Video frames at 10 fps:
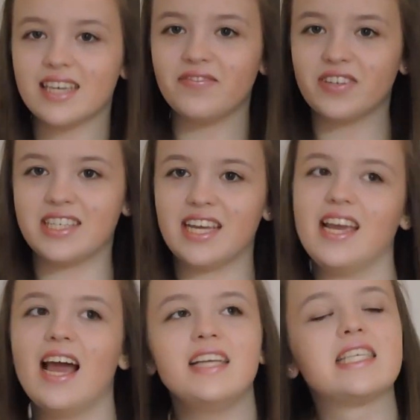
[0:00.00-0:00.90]
it for today,
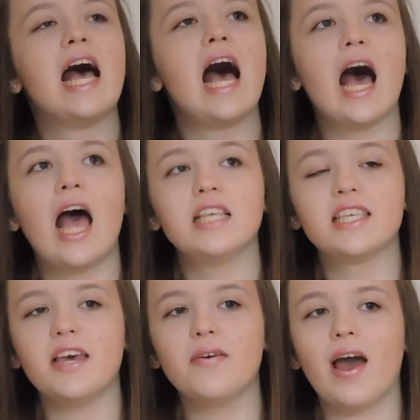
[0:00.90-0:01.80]
guys. So
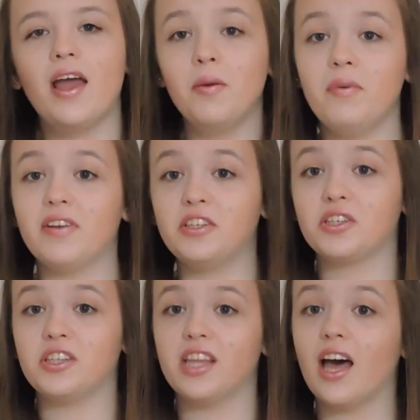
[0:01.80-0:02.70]
I hope you
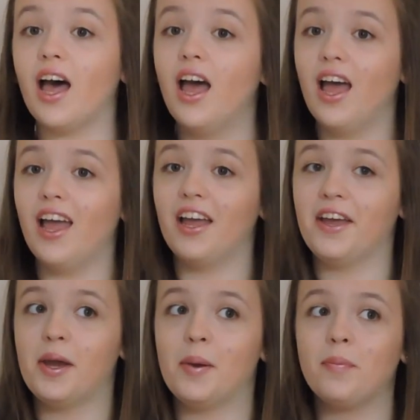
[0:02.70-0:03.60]
enjoyed that.
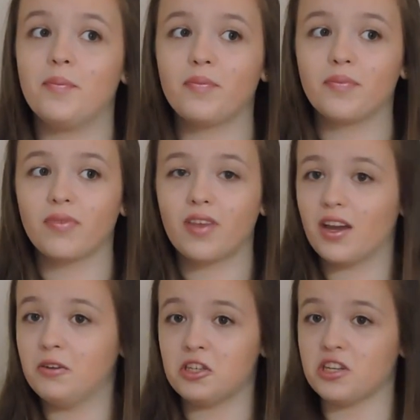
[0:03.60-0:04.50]

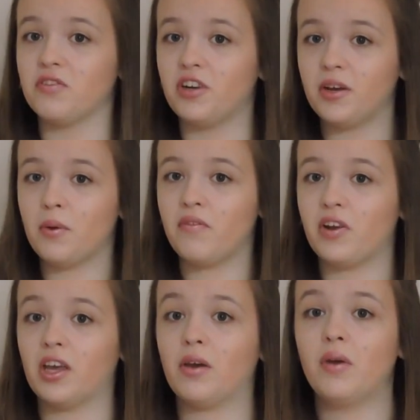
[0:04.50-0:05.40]
It was just a really quick
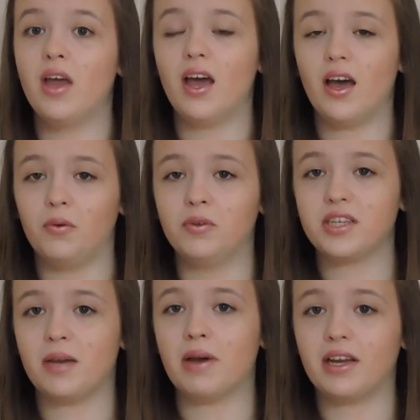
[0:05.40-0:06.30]
video. I want to
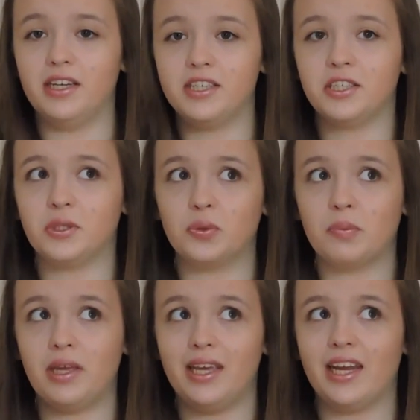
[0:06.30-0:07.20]
get back into
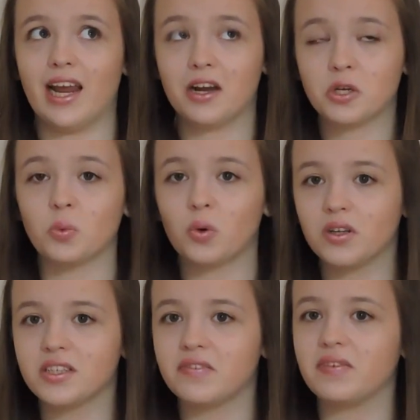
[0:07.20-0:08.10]
making actual
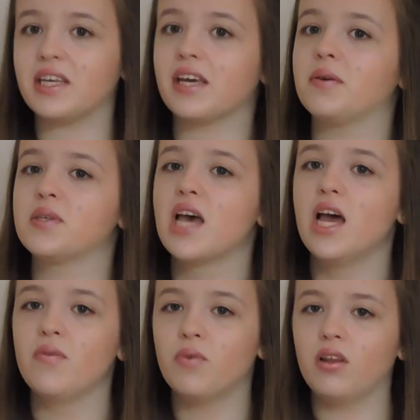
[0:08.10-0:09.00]
content videos
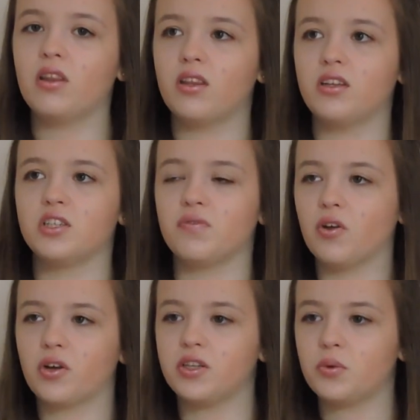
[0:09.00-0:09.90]
rather than just
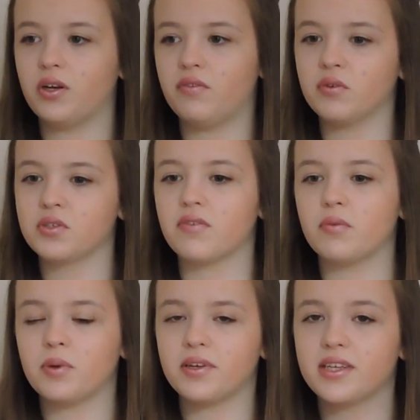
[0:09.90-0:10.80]
vlogging
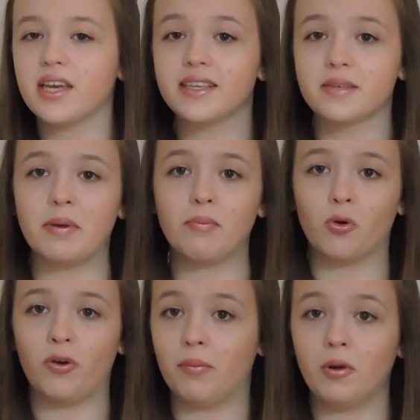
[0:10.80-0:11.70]
24/7, because it gets a bit
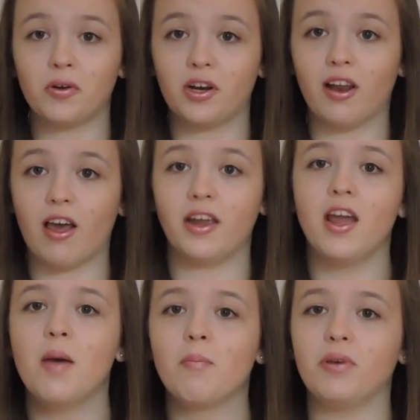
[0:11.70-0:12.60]
boring, I'm not going to lie.
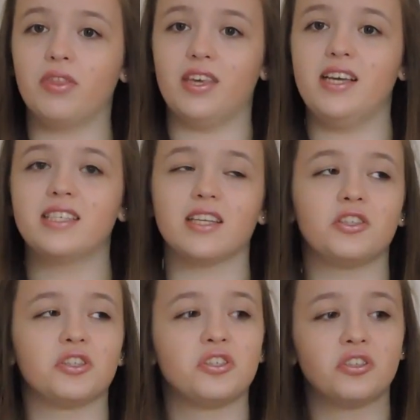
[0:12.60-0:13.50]
But these are
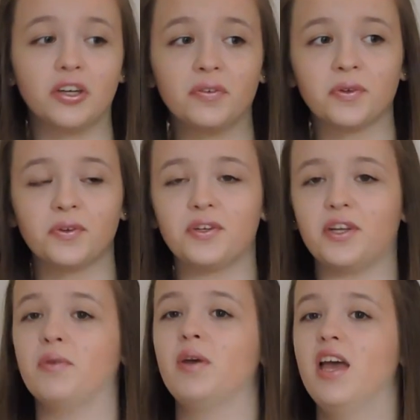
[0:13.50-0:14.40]
just so fun to
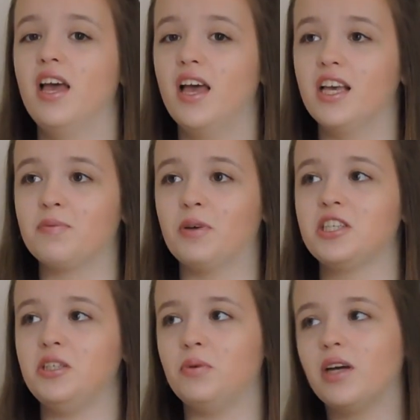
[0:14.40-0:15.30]
do,
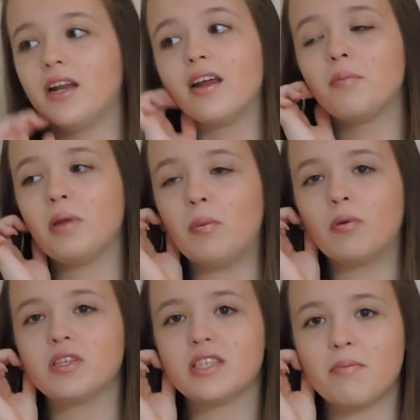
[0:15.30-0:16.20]
especially when
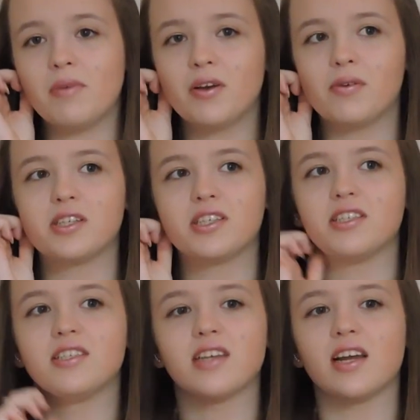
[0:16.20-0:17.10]
people send me in
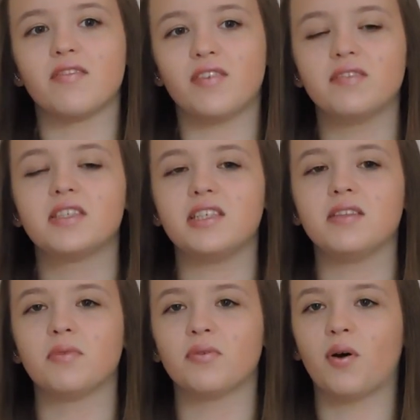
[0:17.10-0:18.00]
questions and I've never seen
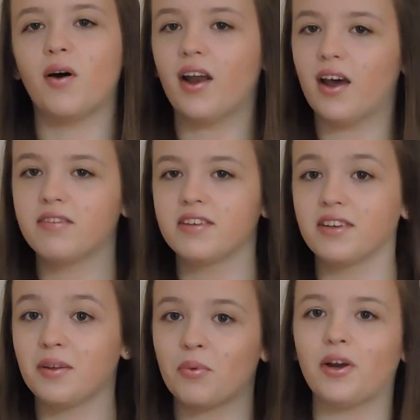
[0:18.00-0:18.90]
them before and have to
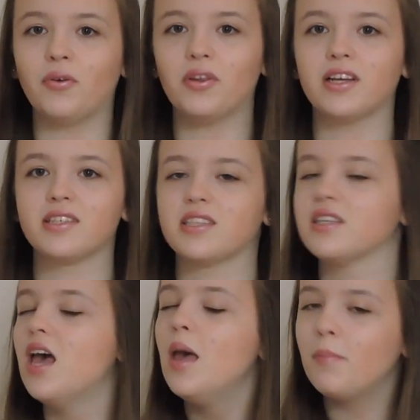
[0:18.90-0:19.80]
deliberate all the answers.
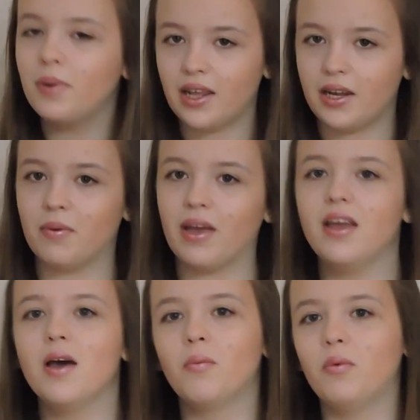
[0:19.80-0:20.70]
But anyway,
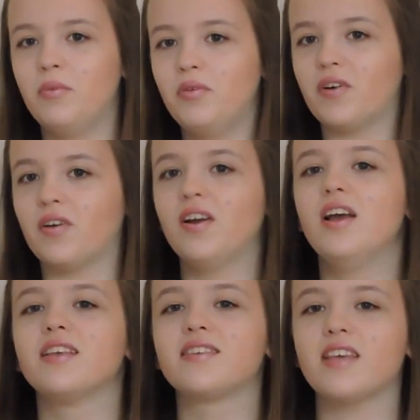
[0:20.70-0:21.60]
we'll move on.
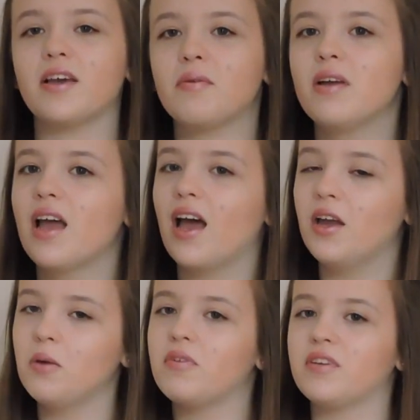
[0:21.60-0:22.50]
So I
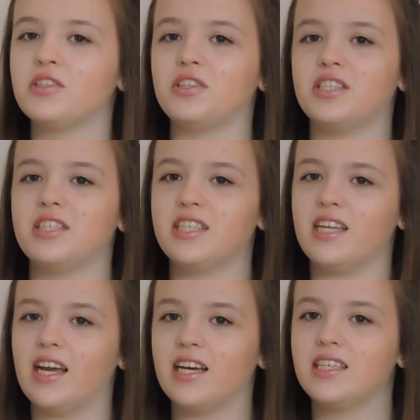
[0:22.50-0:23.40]
hope you've enjoyed this
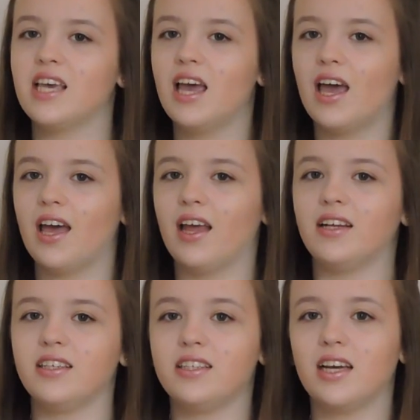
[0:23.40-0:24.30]
today, guys.
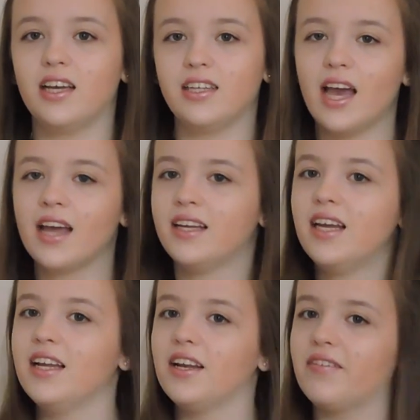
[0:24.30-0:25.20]
And yeah,
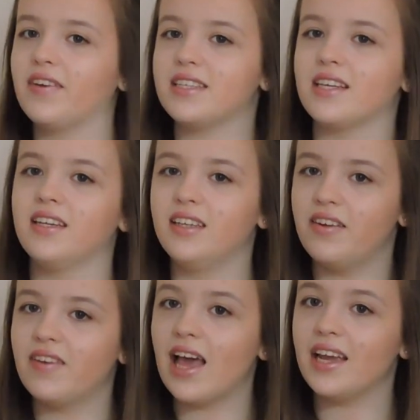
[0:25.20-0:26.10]
don't forget to
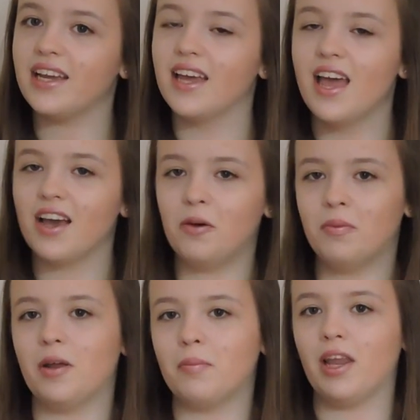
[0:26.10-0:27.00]
leave a like,
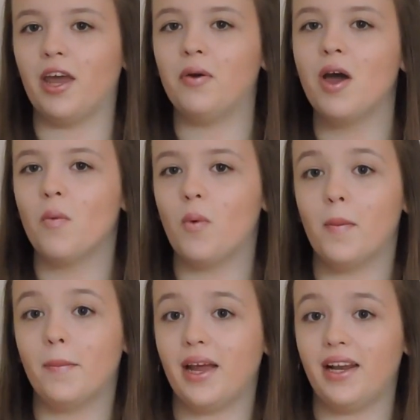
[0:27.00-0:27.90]
comment down below
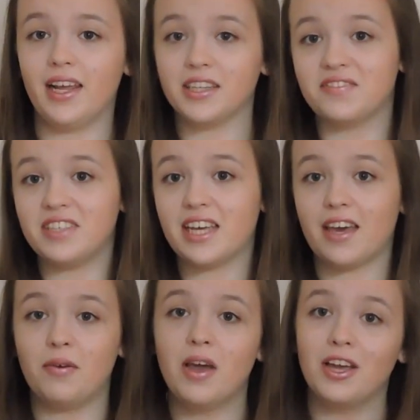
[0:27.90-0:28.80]
what my next
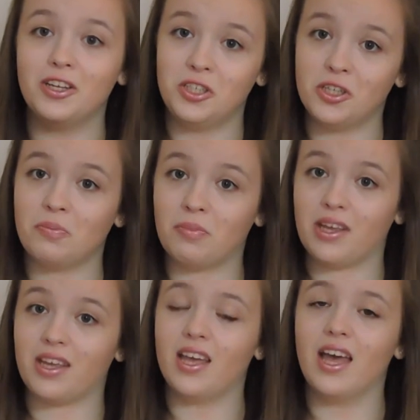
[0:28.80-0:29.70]
video should
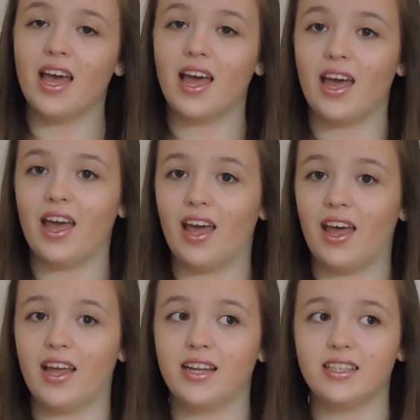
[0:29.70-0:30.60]
be,
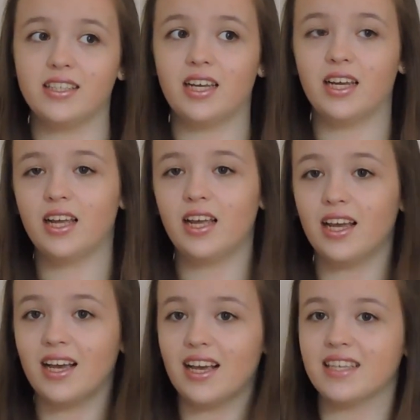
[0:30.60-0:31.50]
and
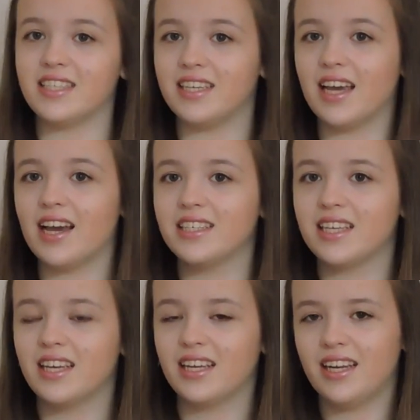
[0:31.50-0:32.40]
I'll see you guys
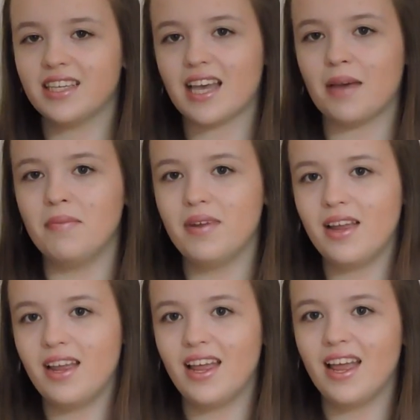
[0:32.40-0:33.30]
next time.
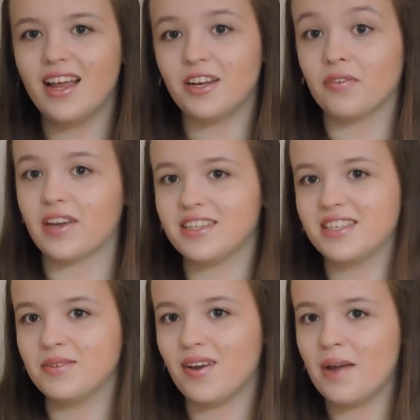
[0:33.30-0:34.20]
Don't forget to
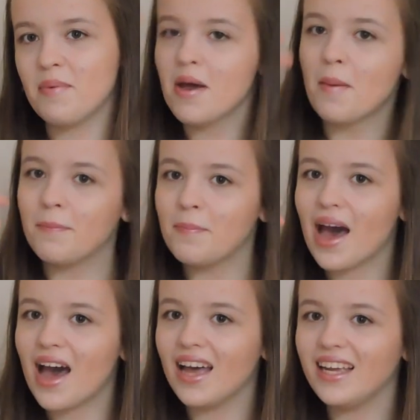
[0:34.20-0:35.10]
subscribe.
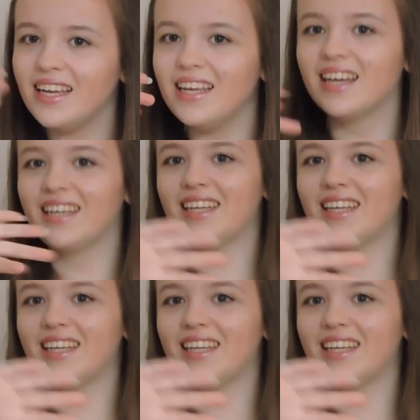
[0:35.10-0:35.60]
Bye!